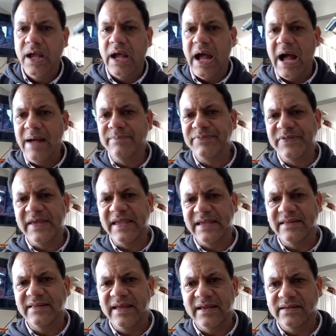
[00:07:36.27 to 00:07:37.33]
I'm
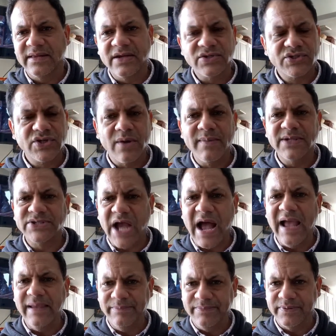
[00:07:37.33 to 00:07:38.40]
thinking that there's so much
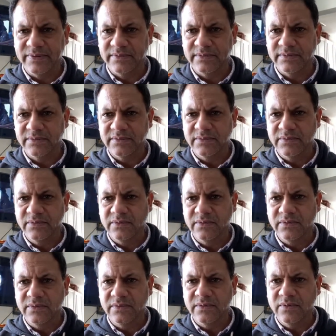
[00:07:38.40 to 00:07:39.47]
hype.
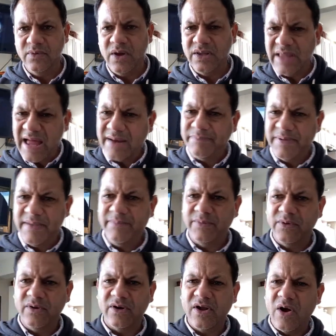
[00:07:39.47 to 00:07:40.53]
A lot of
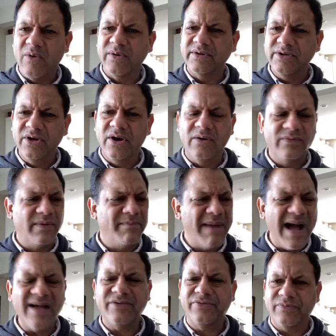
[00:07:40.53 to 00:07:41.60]
people are going, you know, the
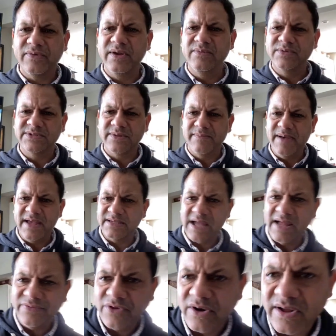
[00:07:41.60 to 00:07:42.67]
Mach three was the best.
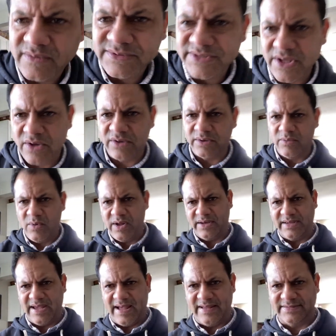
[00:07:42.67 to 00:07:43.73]
I thought I was the only
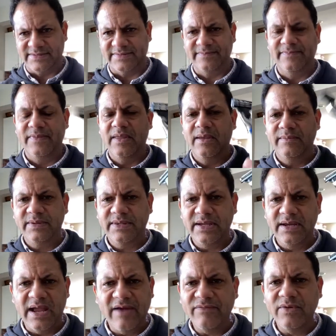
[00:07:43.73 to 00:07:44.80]
one, guys. But
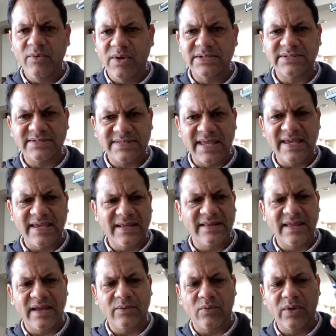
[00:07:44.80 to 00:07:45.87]
everyone's thinking
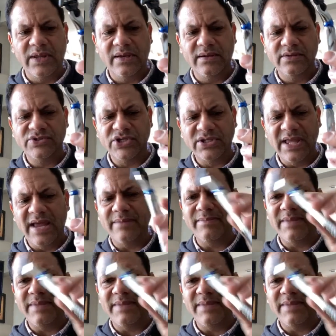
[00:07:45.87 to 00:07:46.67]
that when Gillette